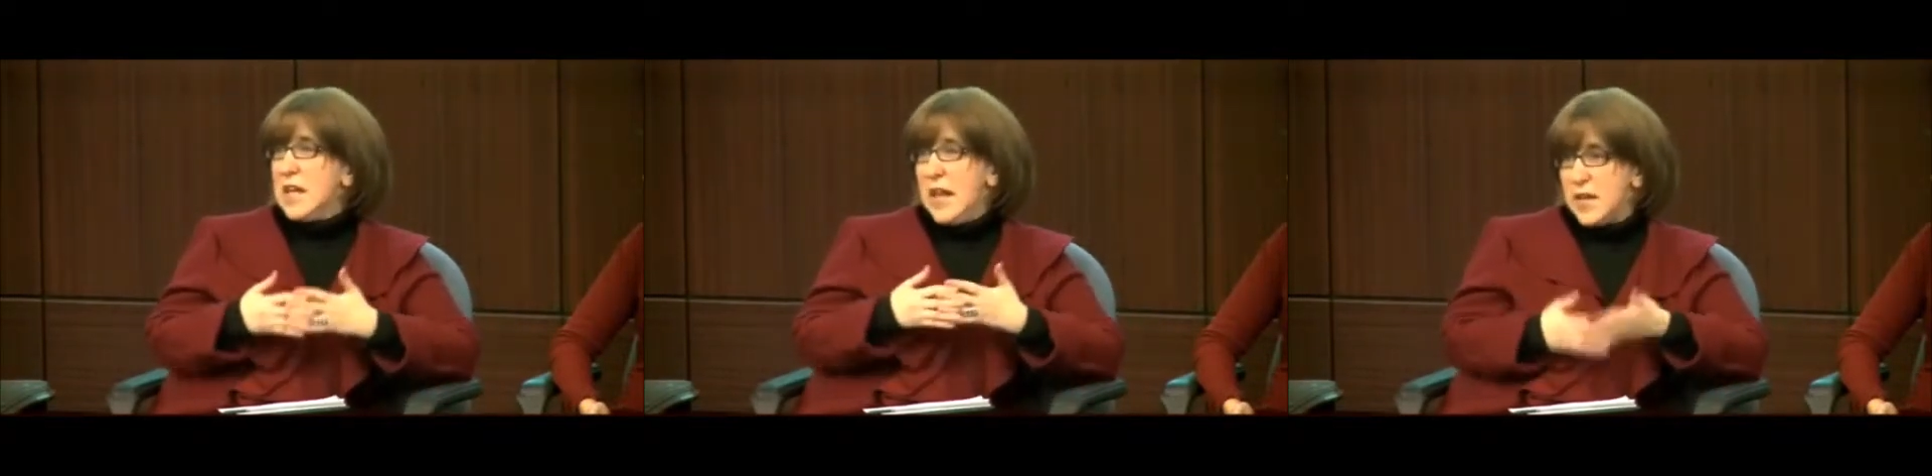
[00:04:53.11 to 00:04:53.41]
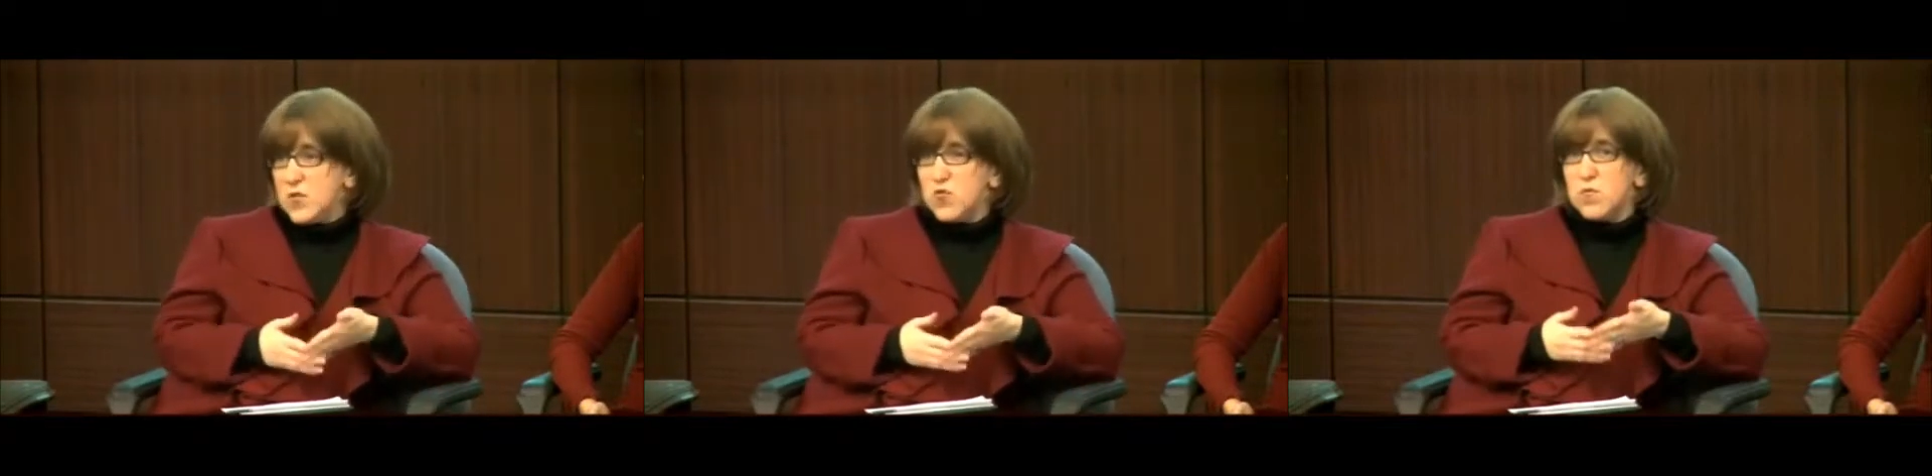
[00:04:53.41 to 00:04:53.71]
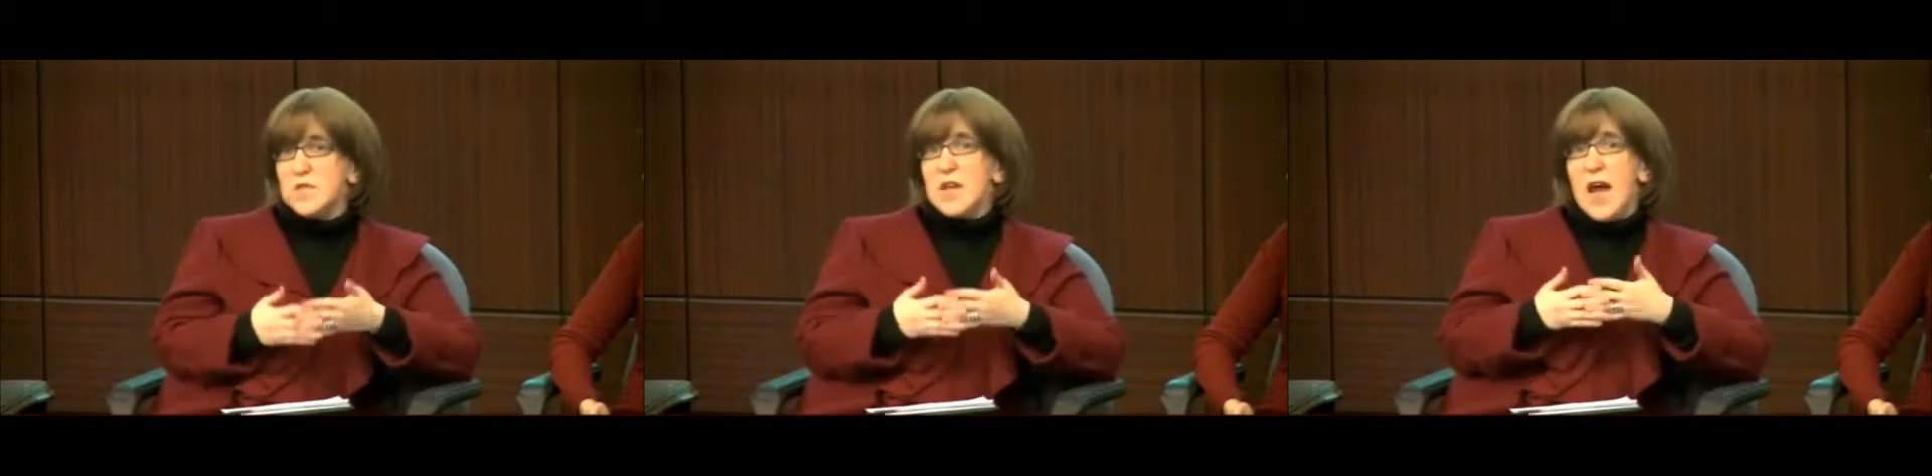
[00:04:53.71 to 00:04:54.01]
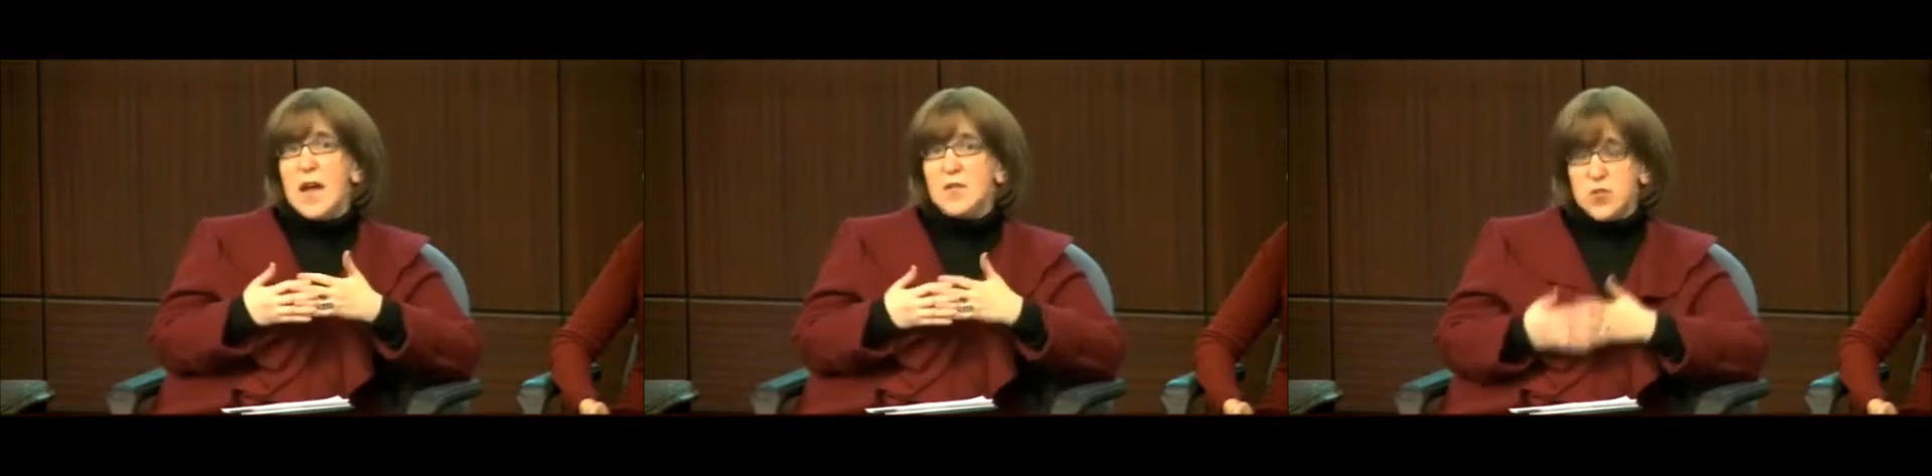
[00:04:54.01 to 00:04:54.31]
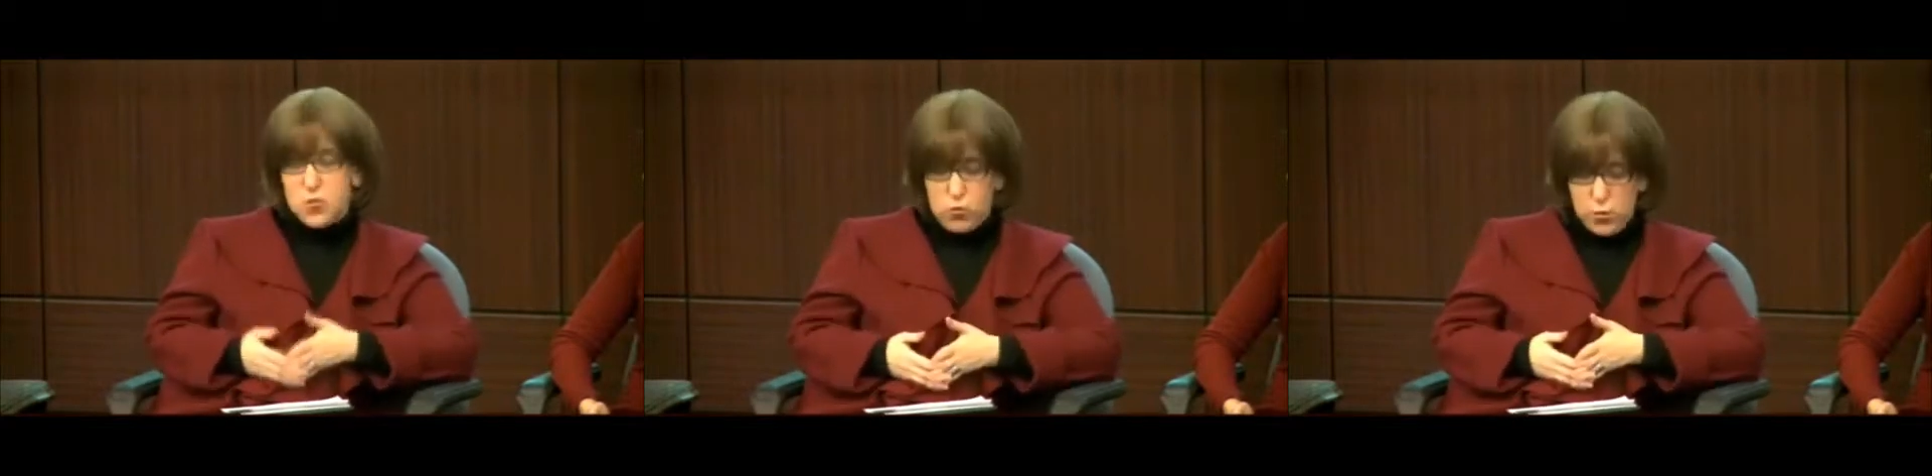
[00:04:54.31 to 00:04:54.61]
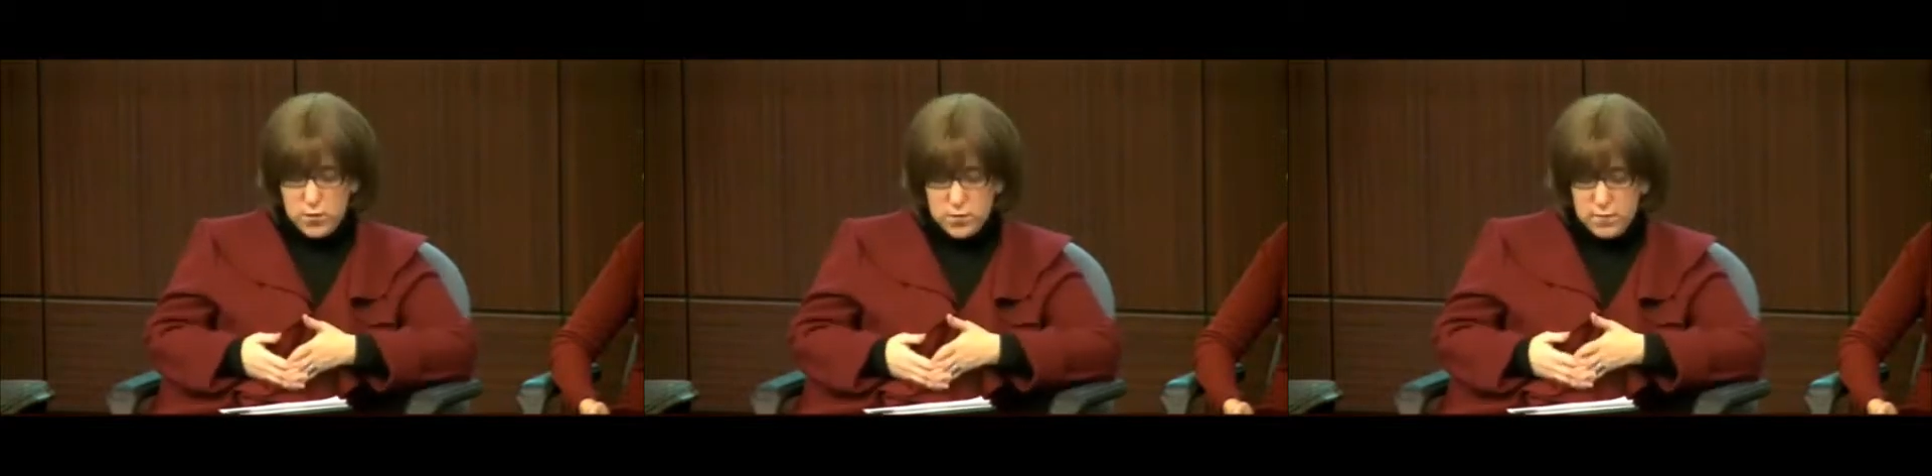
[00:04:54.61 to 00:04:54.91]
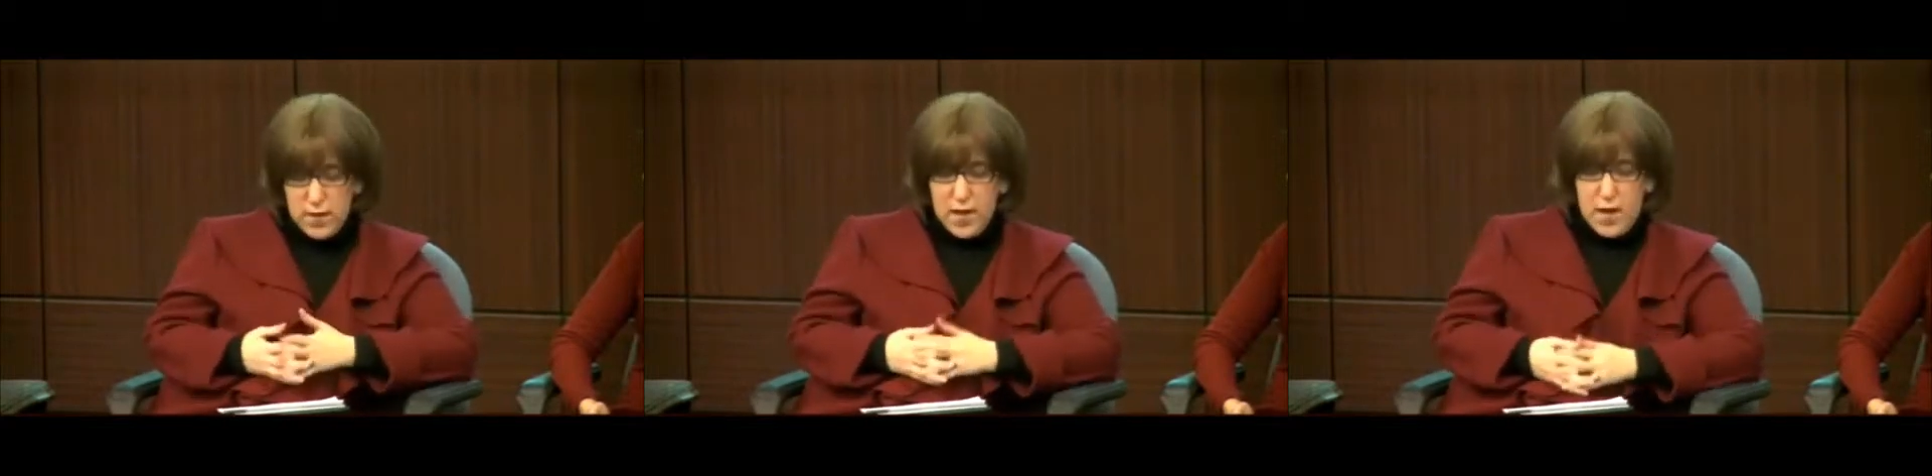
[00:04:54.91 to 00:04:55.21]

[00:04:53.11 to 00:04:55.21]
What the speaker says: classrooms and schools.